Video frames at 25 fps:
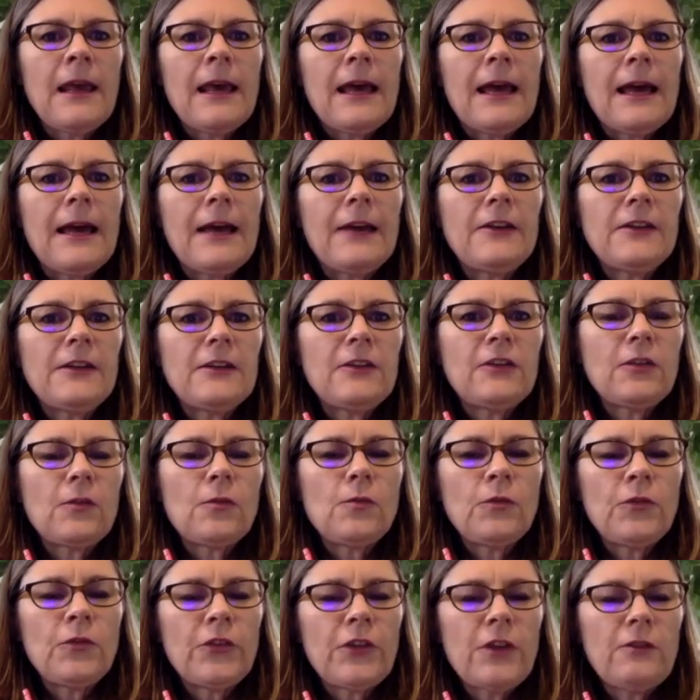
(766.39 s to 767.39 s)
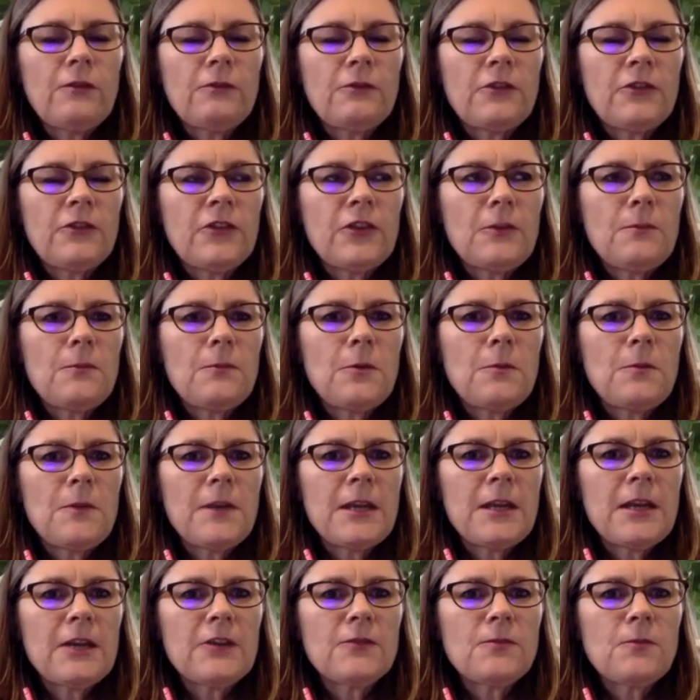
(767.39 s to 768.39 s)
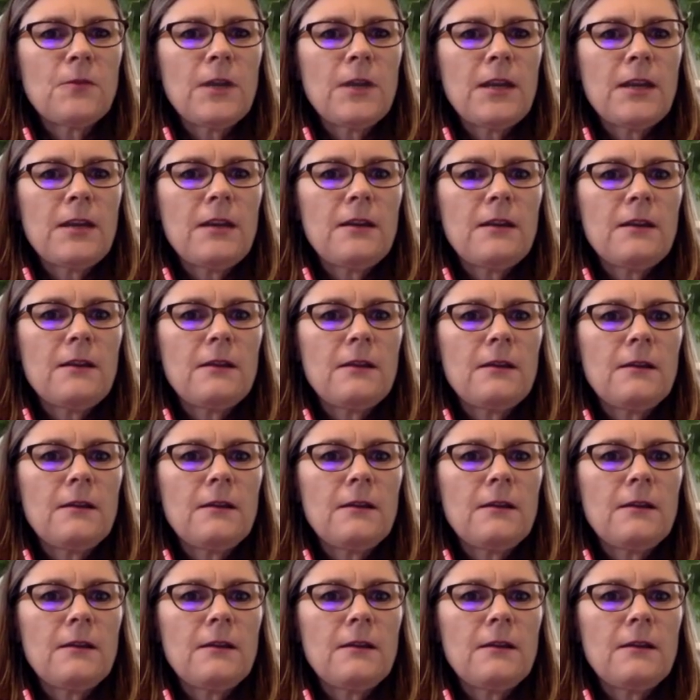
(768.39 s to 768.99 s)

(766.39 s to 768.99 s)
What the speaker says: And it's also super because we